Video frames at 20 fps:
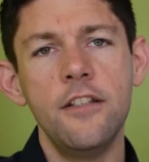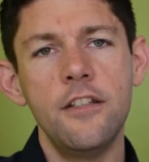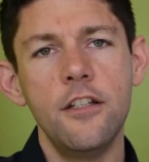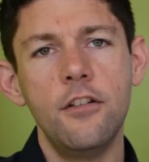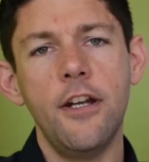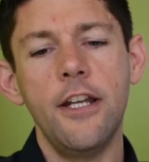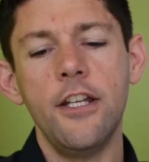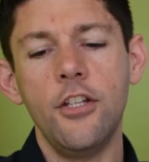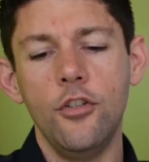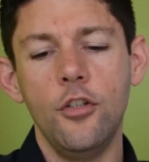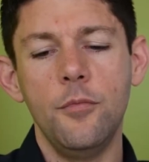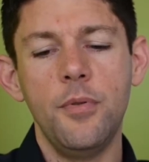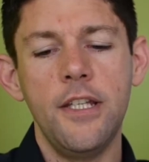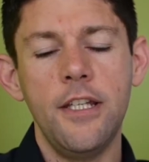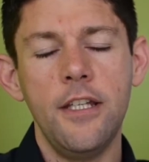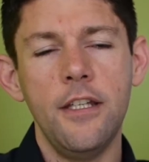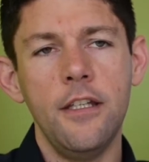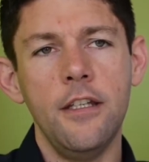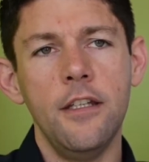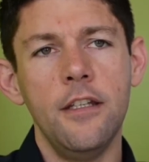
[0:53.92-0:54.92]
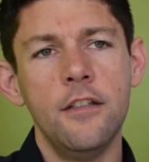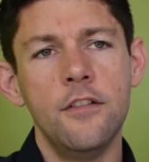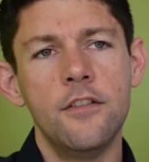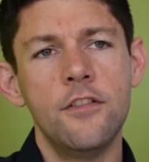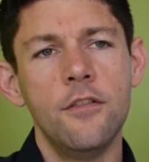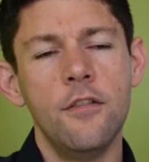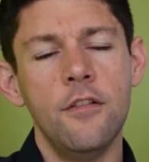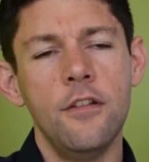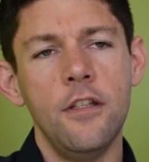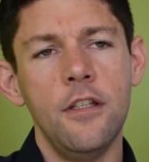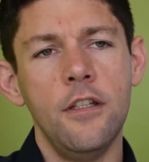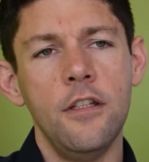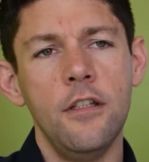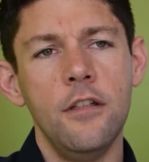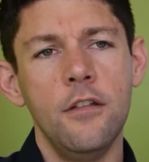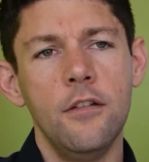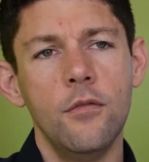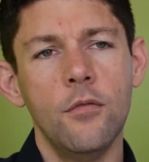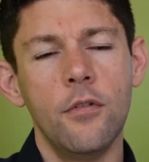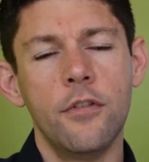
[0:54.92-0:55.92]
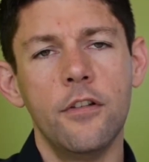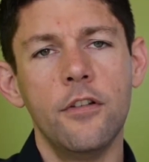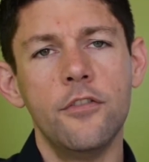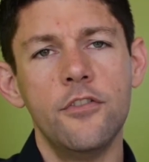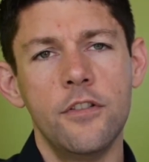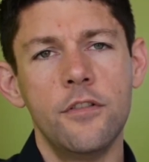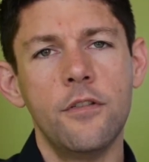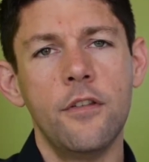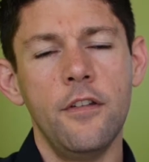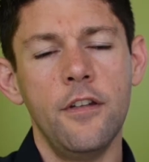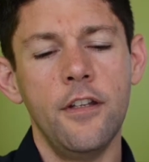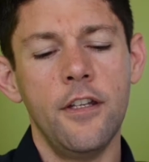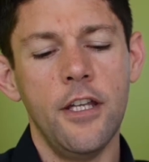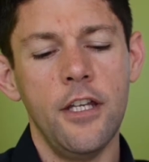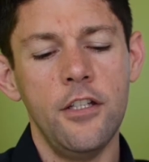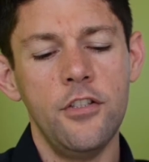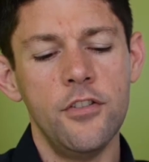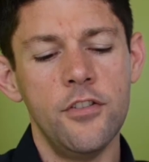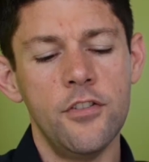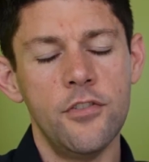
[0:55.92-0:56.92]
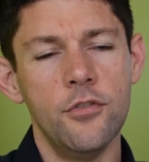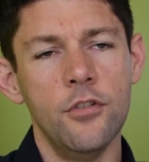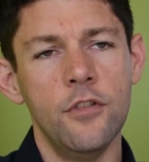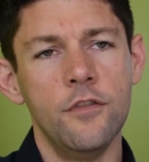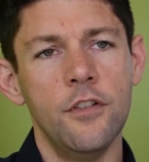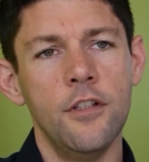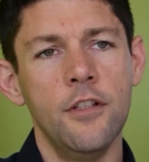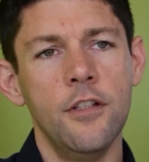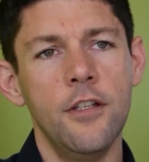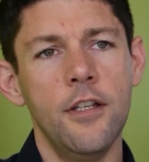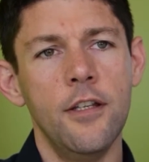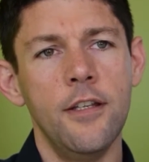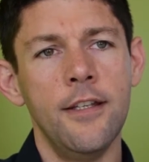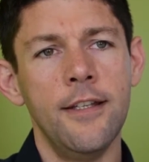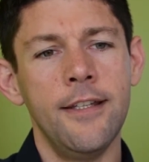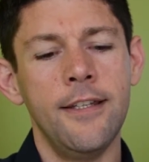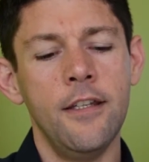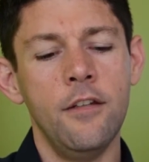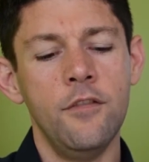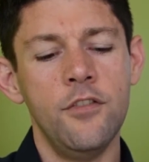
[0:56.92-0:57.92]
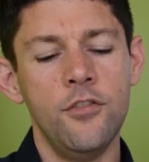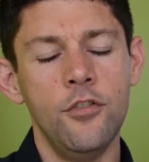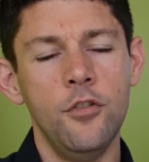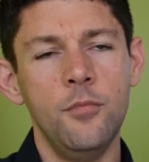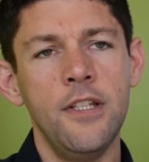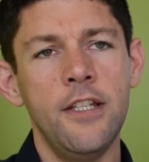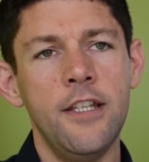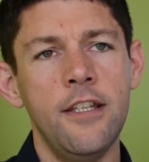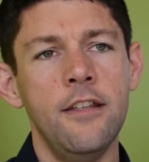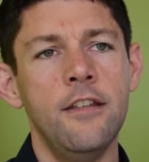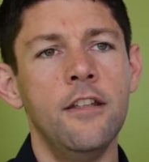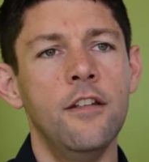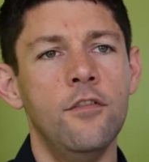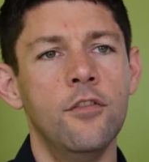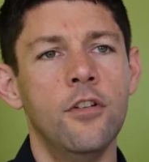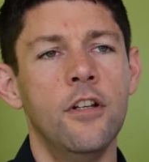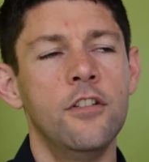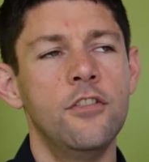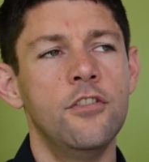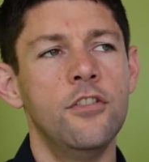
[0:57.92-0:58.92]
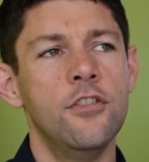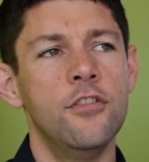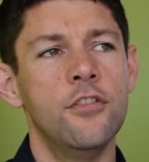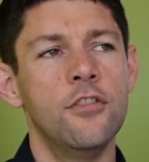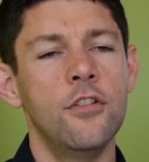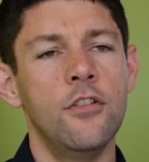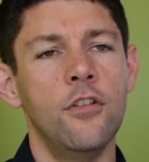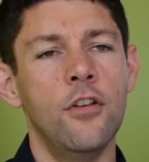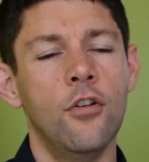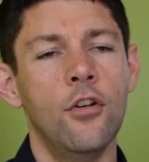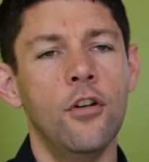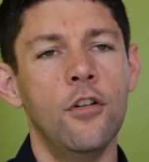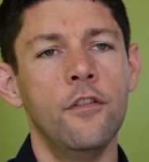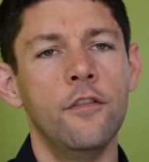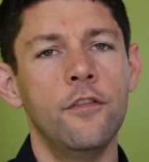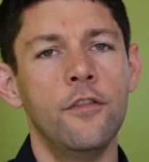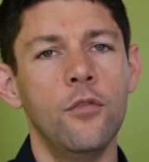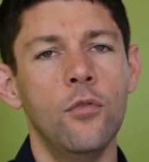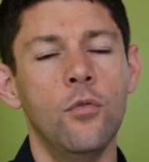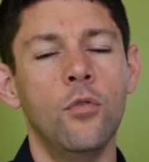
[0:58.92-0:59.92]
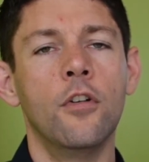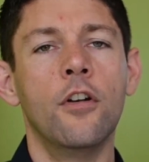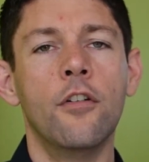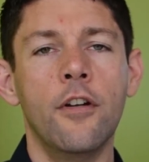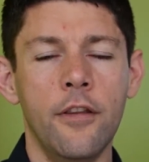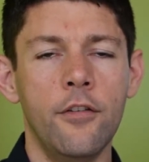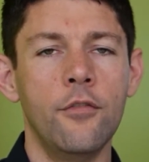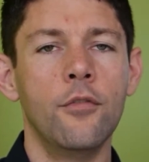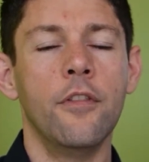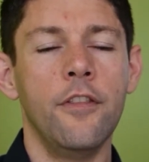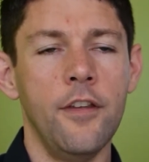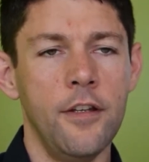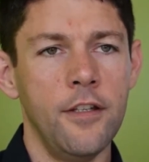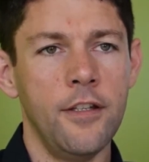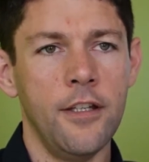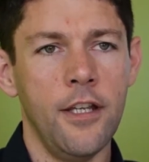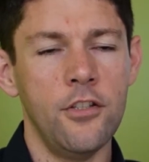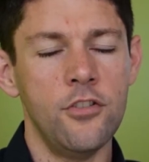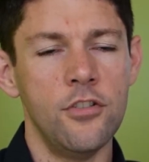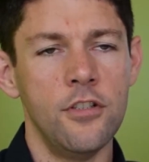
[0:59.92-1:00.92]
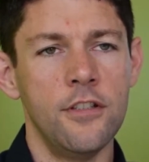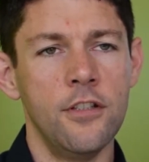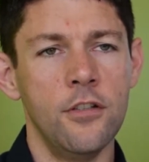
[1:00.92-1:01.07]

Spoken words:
integrating YubiKey into the Authlogics authentication server, it gives YubiKey the advantage of all our other authentication